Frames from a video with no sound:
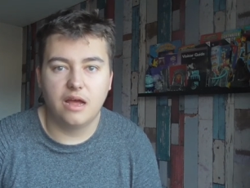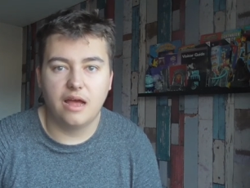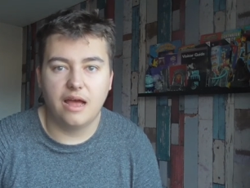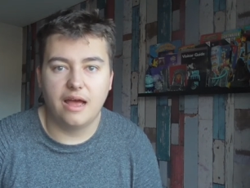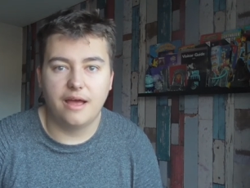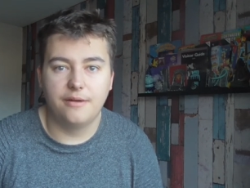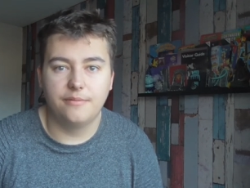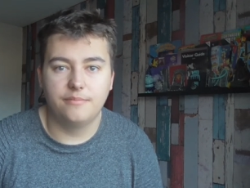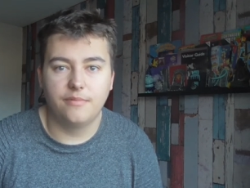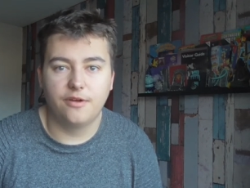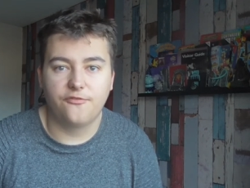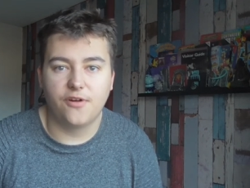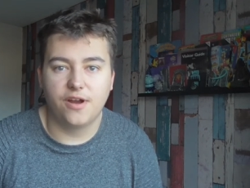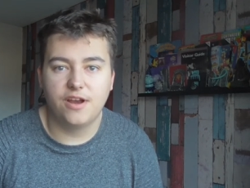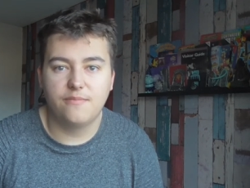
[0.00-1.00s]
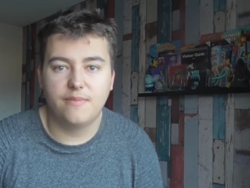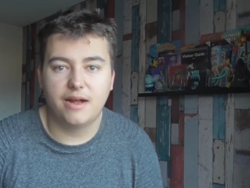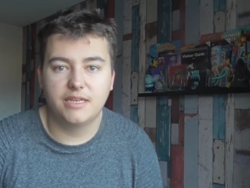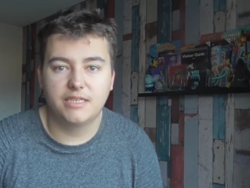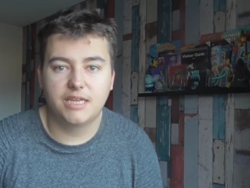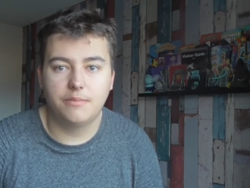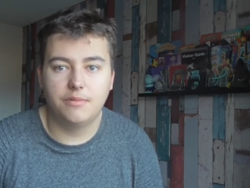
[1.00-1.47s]
um, a friend of
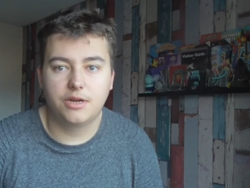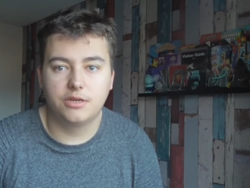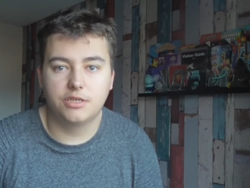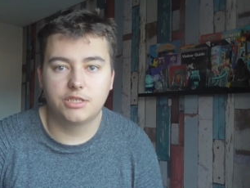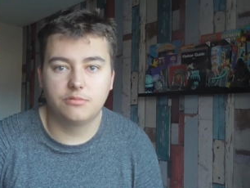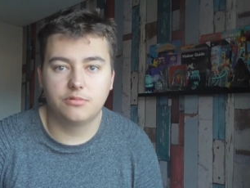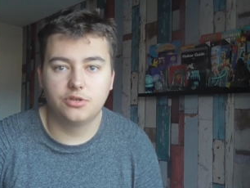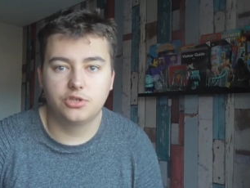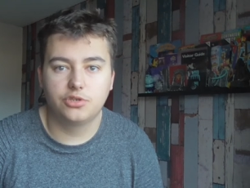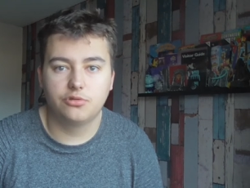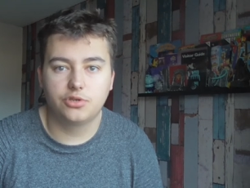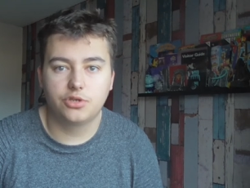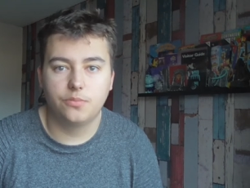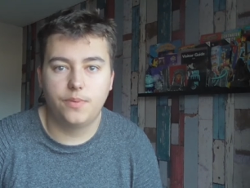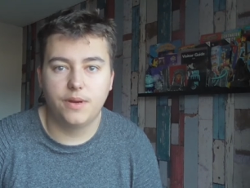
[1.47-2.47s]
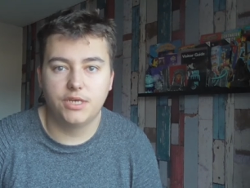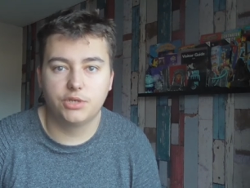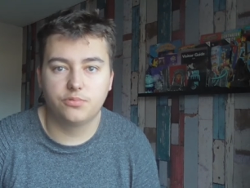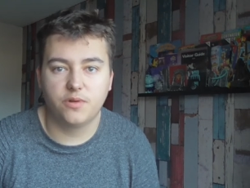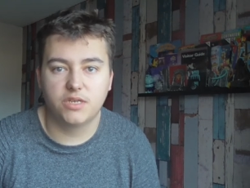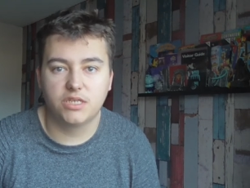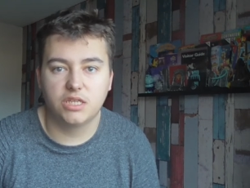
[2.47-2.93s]
mine sent me some construction
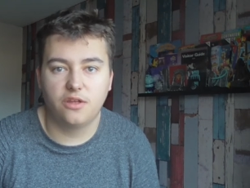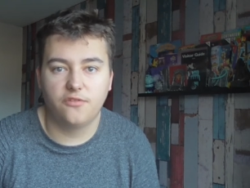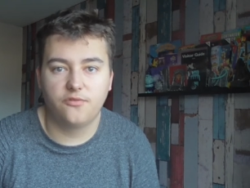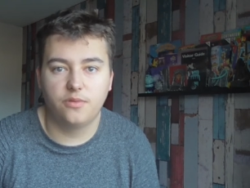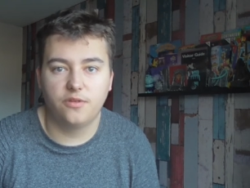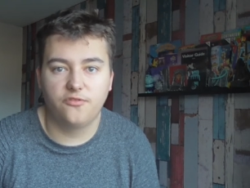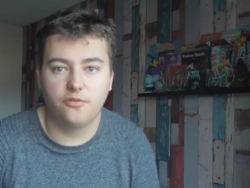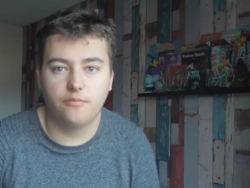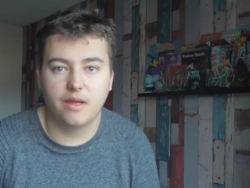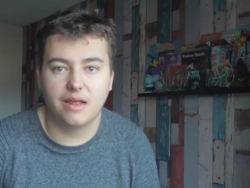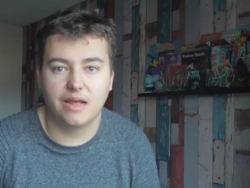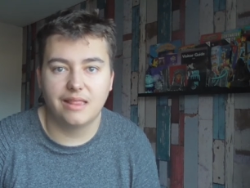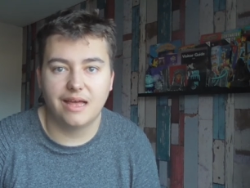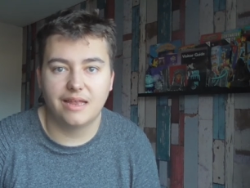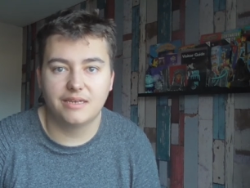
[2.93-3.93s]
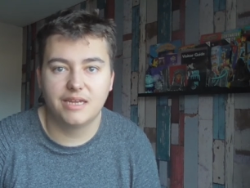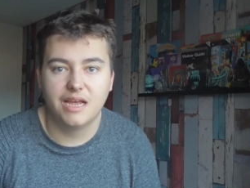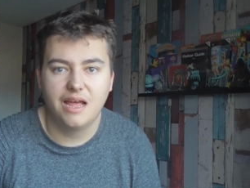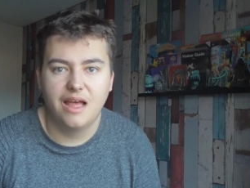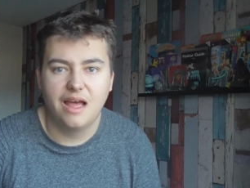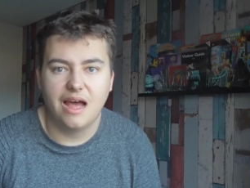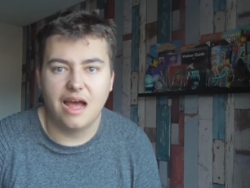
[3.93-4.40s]
pictures recently from the Flamingoland
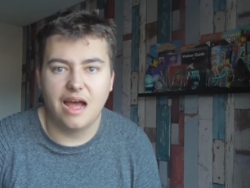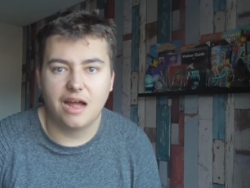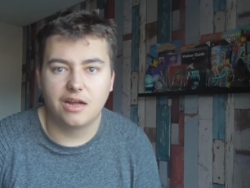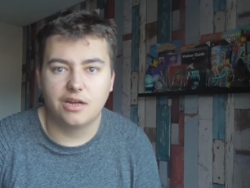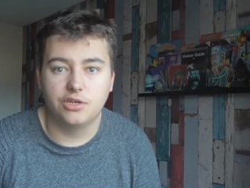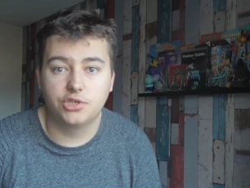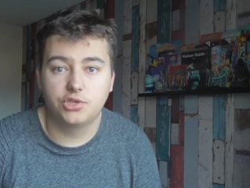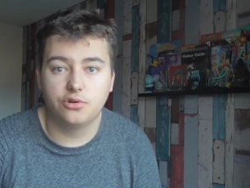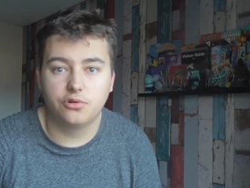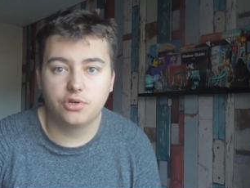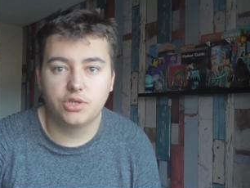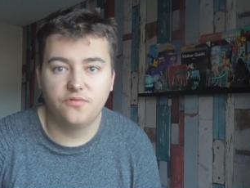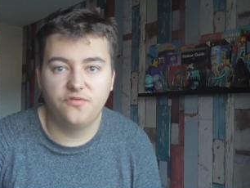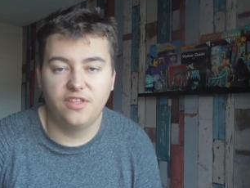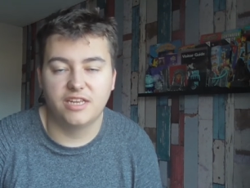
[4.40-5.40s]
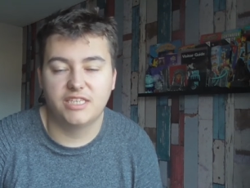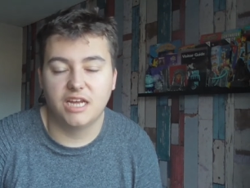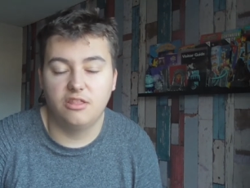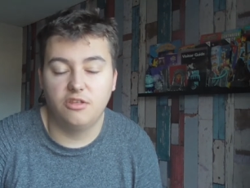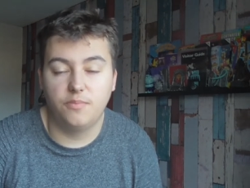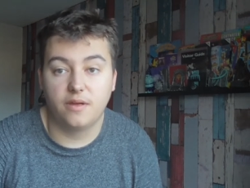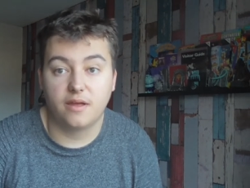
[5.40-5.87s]
uh, construction for their
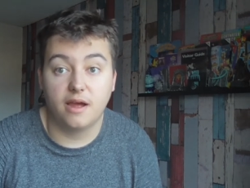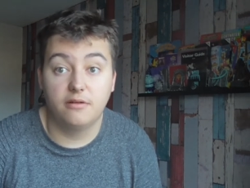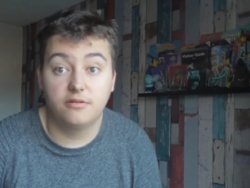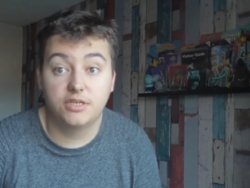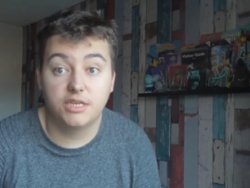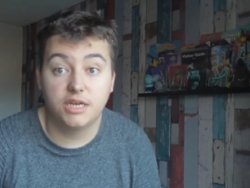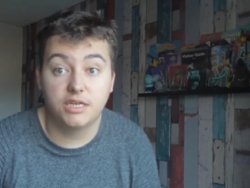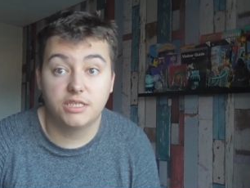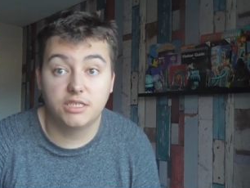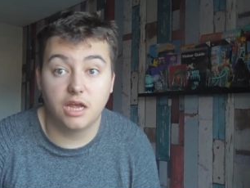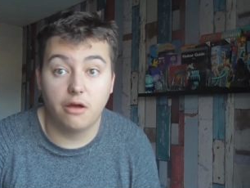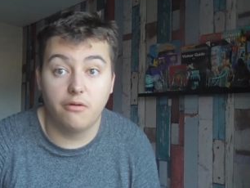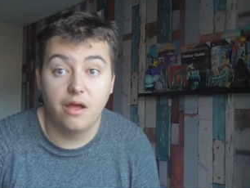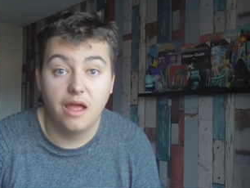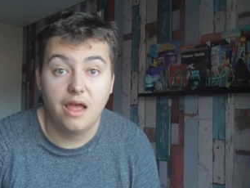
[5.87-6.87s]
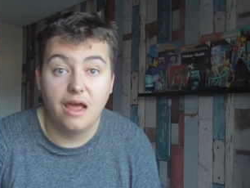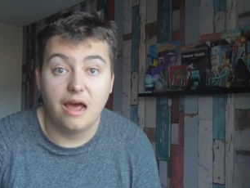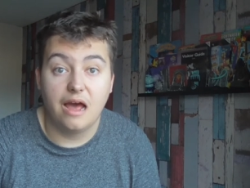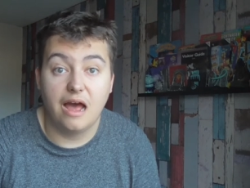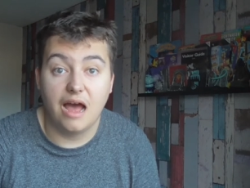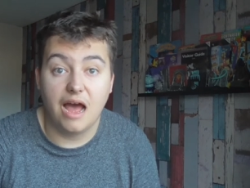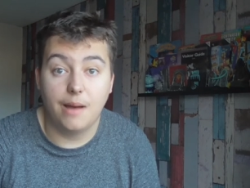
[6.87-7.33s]
Tenleaping coaster. So
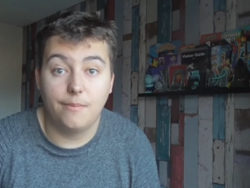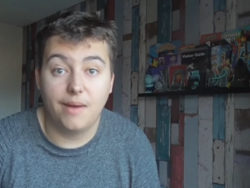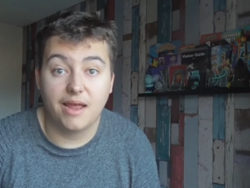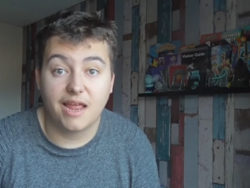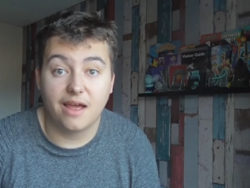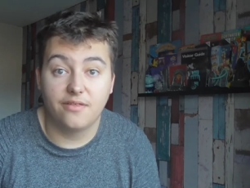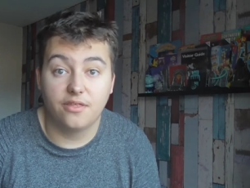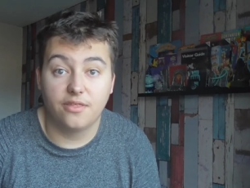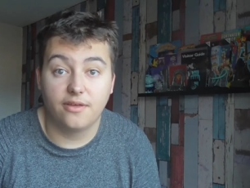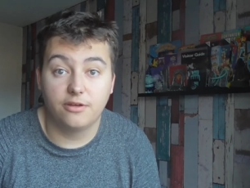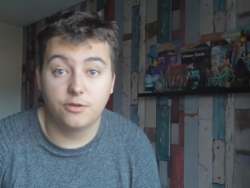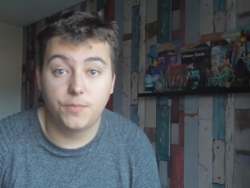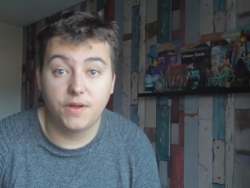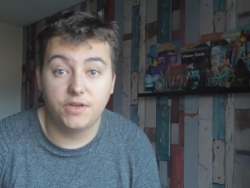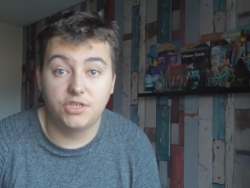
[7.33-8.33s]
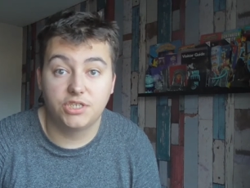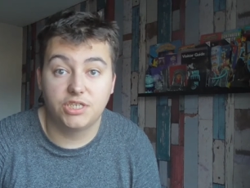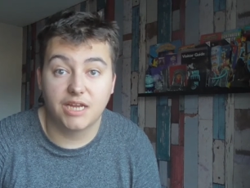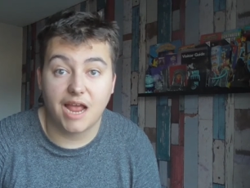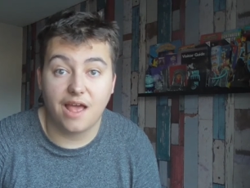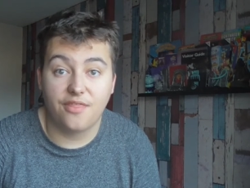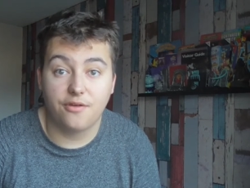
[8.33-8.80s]
uh, I may gather those pictures
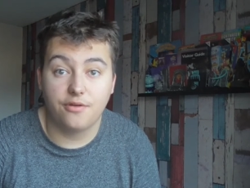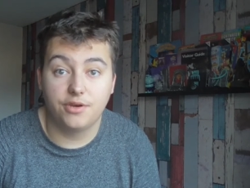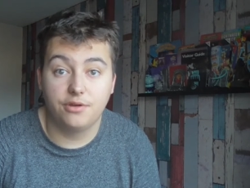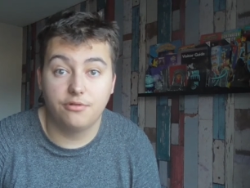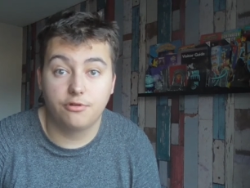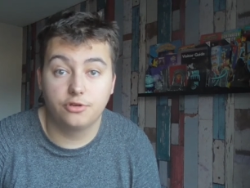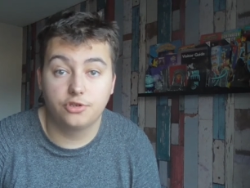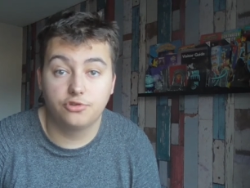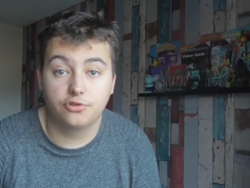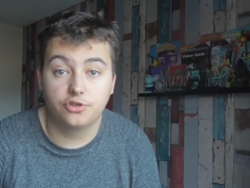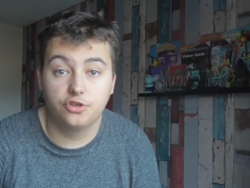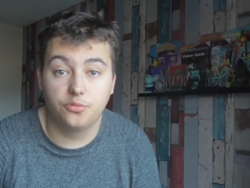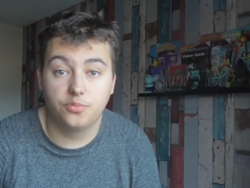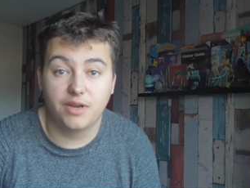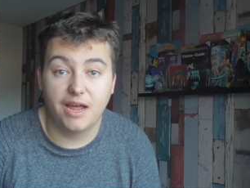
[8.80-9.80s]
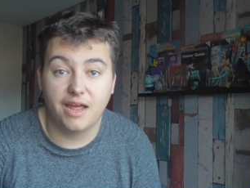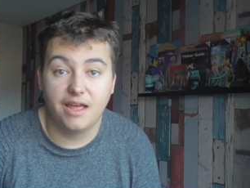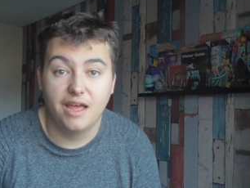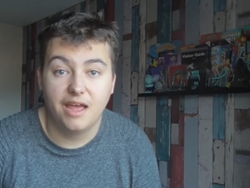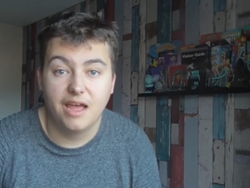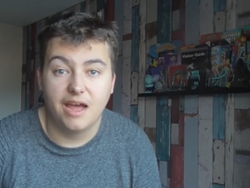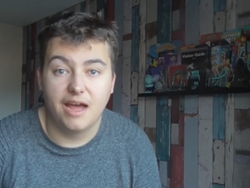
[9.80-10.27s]
together and do a construction
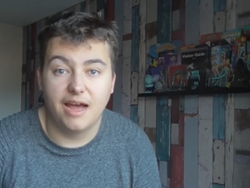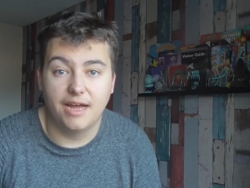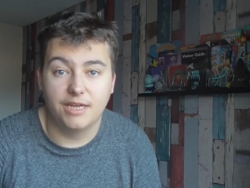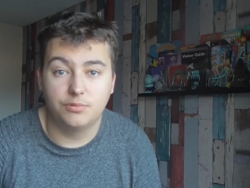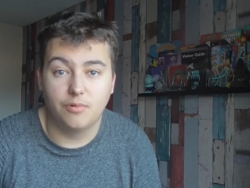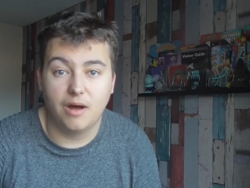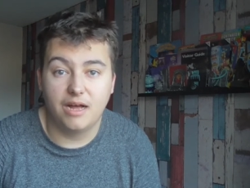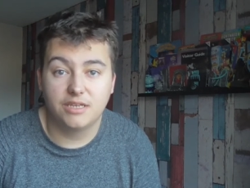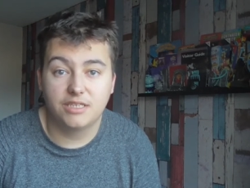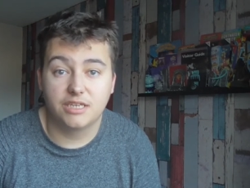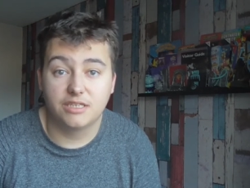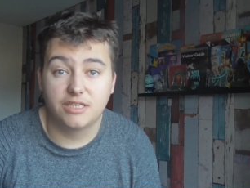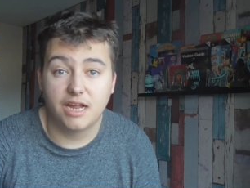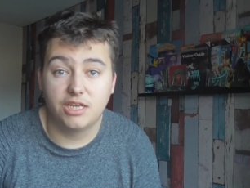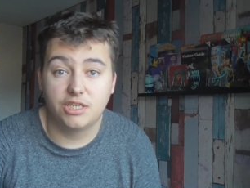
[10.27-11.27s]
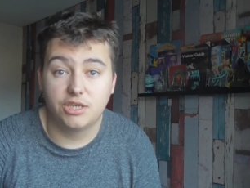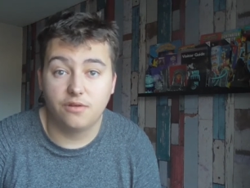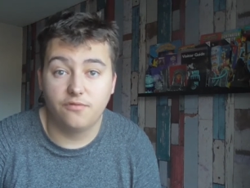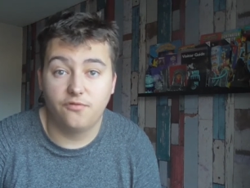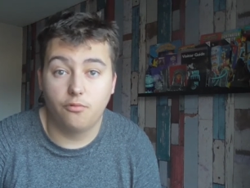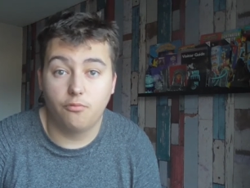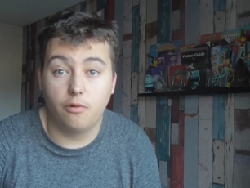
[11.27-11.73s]
update uh, as well. So stay
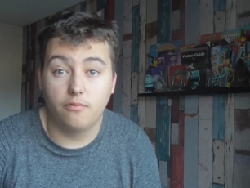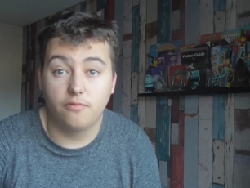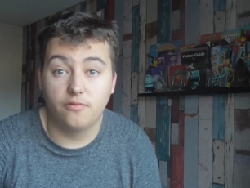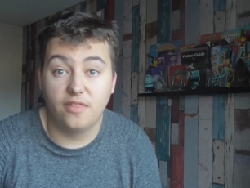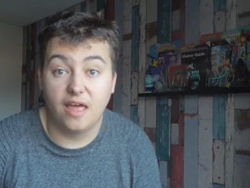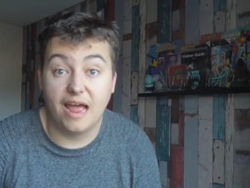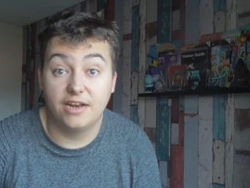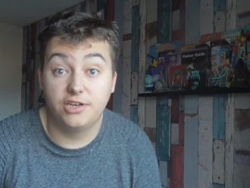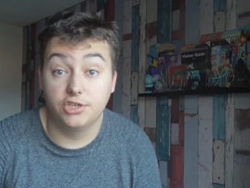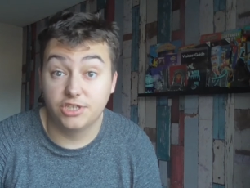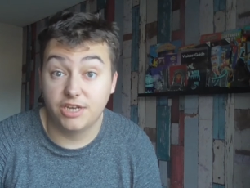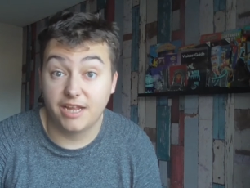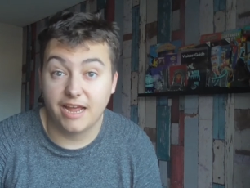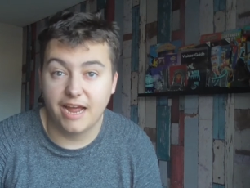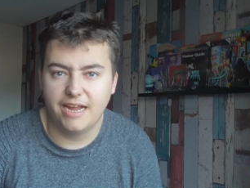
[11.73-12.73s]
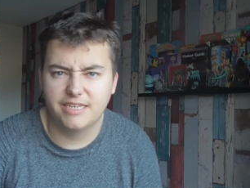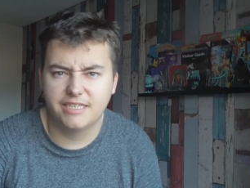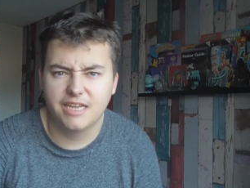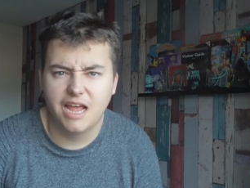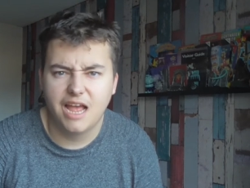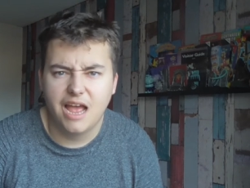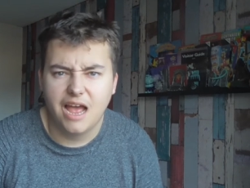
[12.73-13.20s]
tuned for one there just in case.